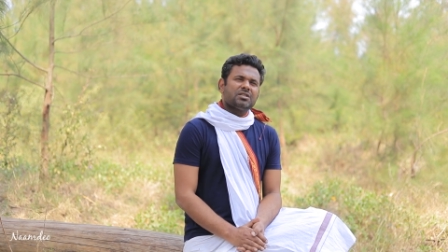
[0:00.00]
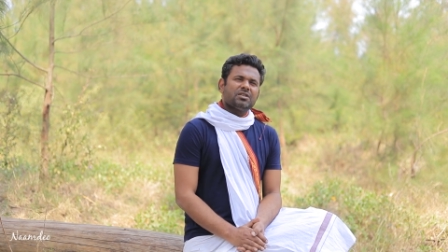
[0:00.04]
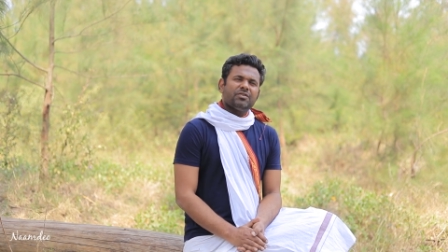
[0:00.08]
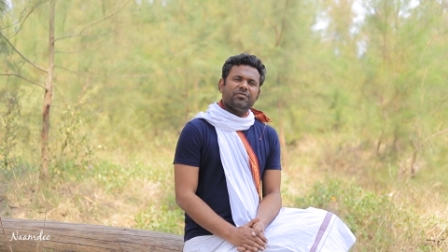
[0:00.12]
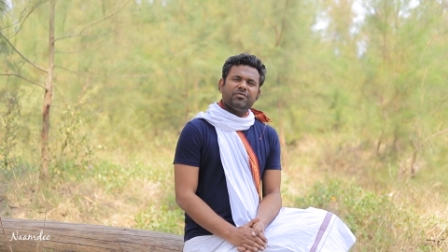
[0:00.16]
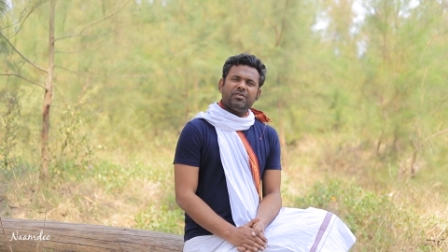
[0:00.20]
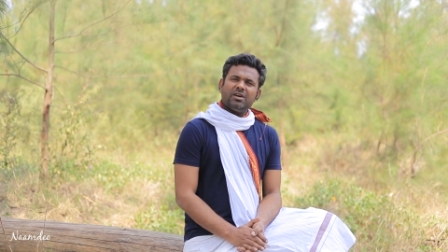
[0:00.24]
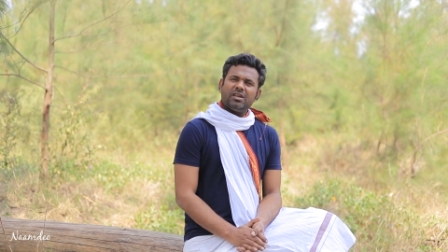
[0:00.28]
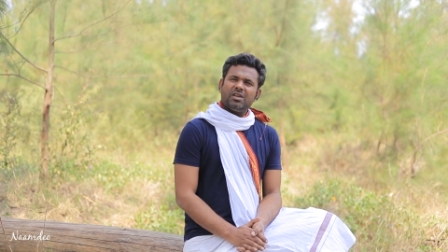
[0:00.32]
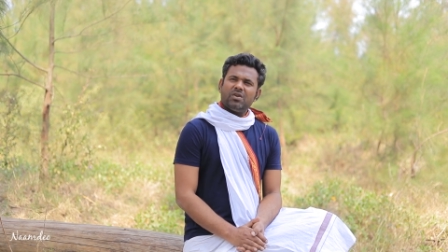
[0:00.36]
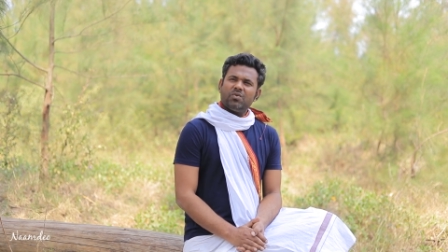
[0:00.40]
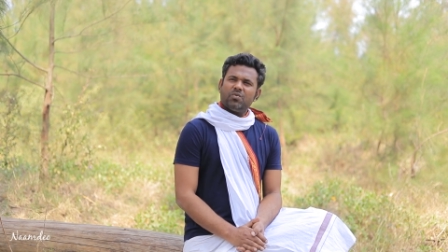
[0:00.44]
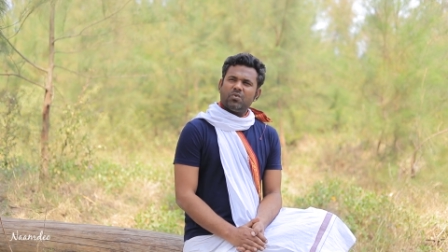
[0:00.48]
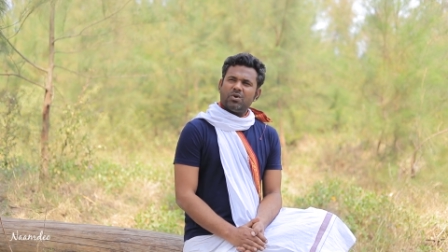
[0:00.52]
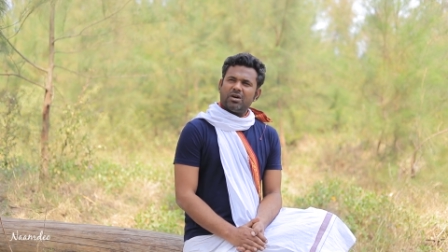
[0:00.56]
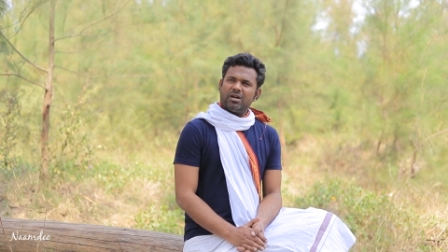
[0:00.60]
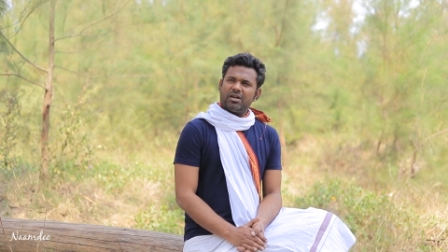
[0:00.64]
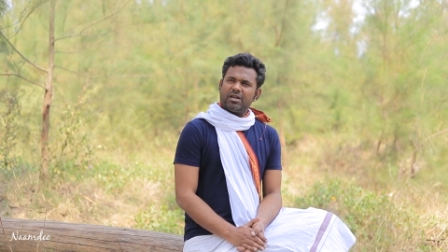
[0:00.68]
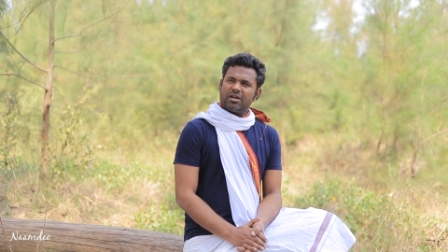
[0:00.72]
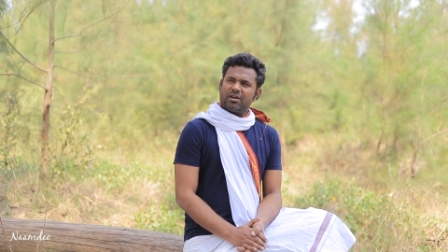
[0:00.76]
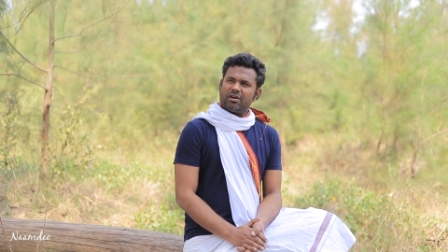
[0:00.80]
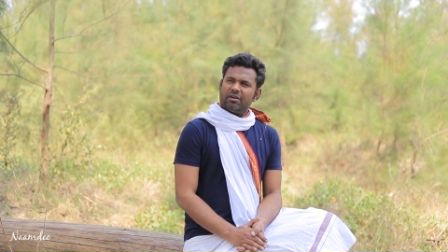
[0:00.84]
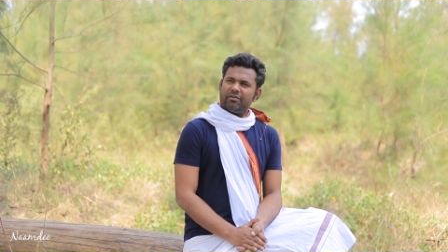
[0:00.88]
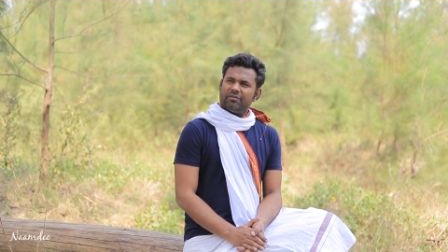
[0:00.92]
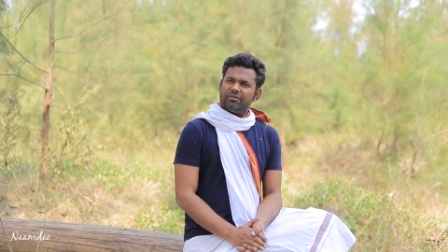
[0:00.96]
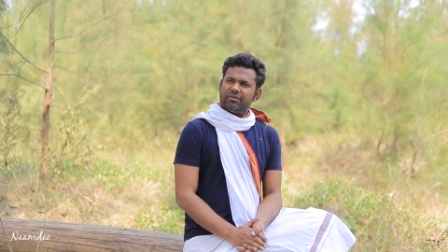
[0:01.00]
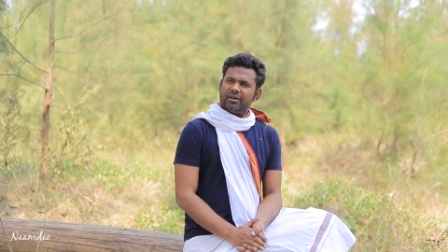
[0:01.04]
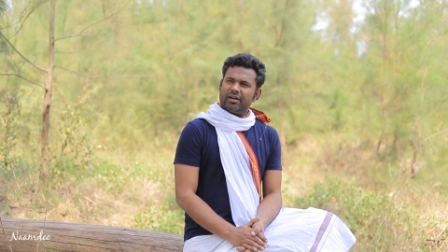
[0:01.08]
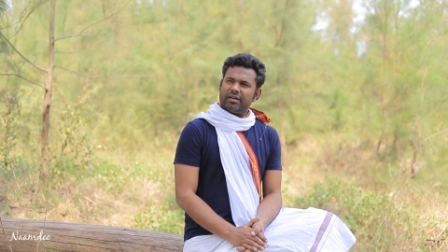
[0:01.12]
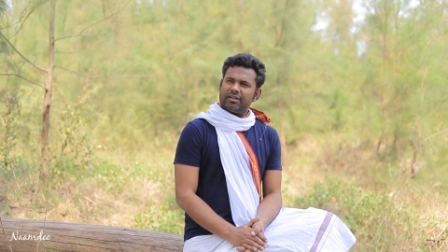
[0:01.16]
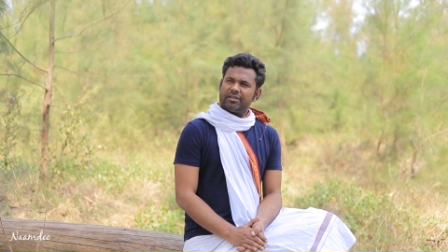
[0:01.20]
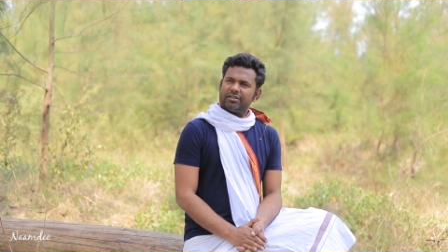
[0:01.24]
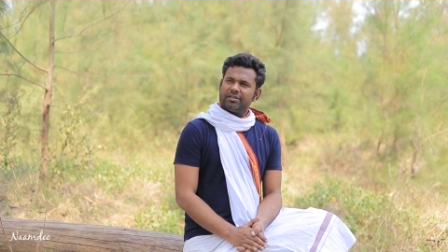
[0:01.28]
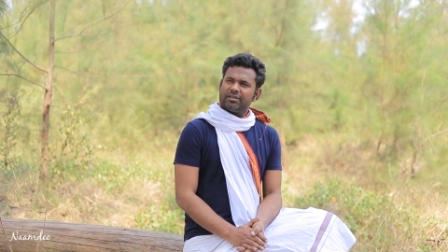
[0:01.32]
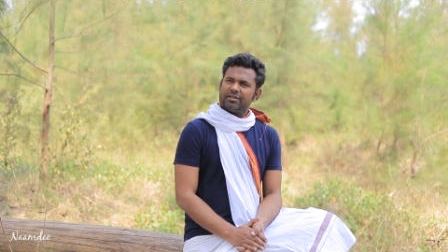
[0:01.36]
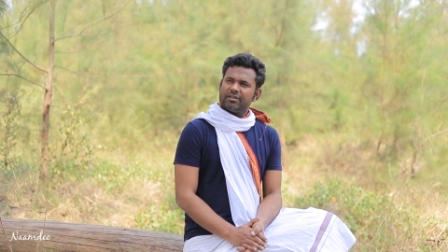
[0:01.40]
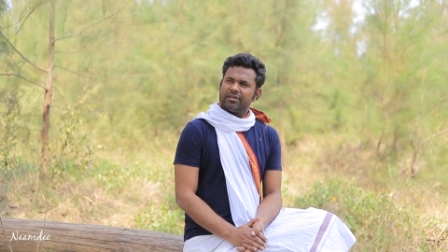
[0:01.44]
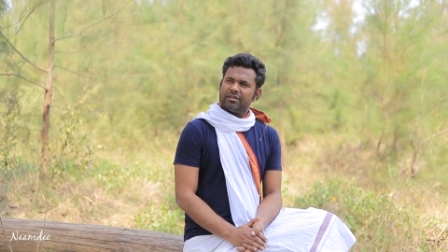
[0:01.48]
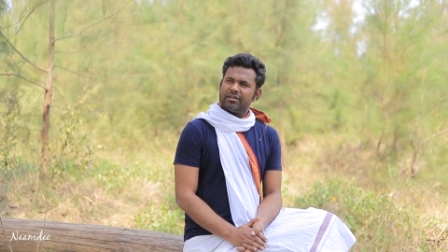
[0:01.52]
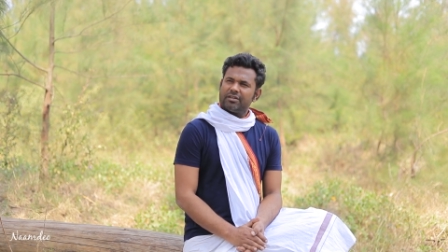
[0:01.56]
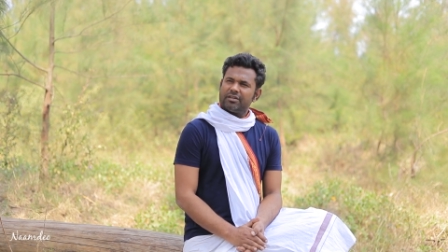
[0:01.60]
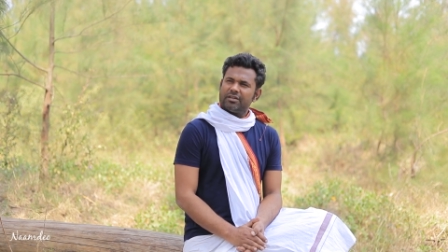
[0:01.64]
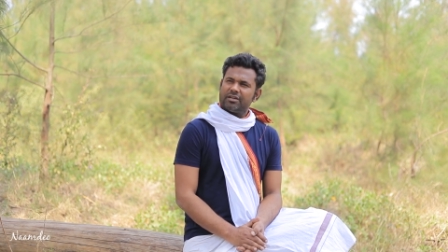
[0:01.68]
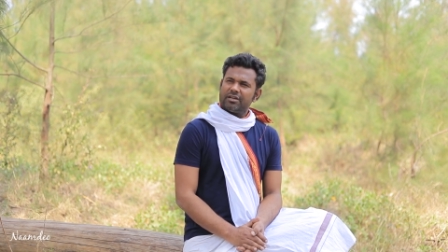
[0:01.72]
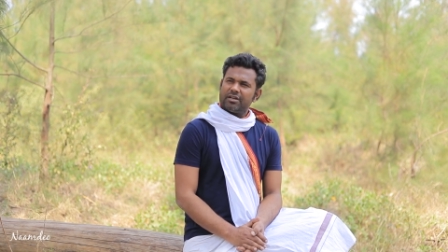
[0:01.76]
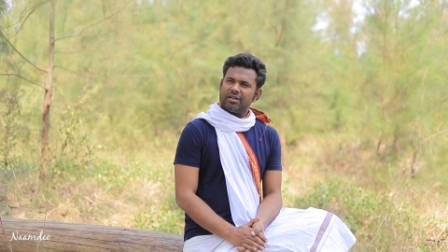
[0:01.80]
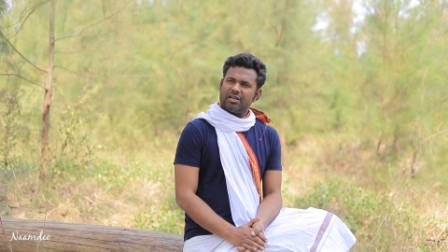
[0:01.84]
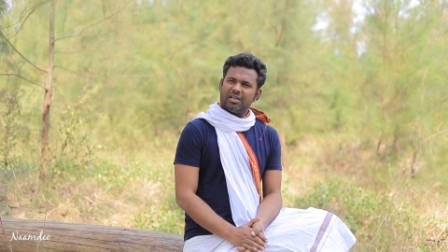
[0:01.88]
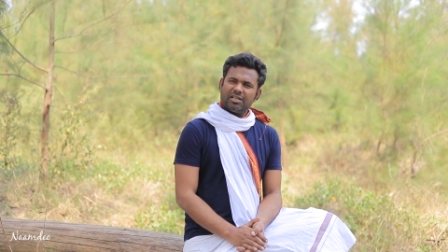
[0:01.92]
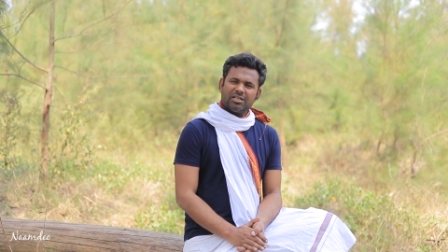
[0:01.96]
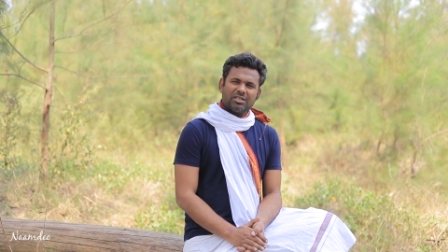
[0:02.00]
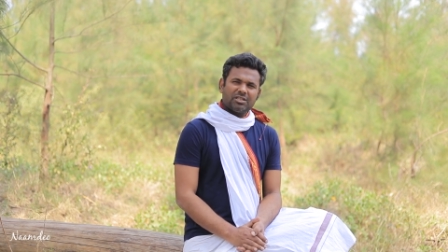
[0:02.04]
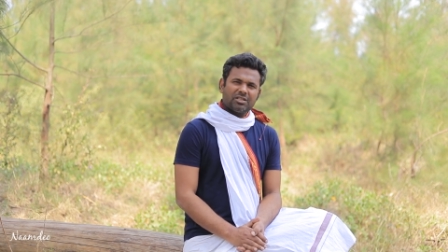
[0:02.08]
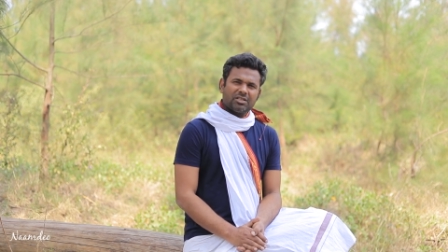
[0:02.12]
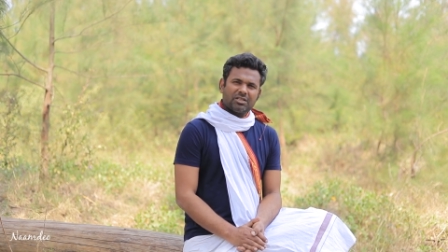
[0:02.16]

the very wording of it is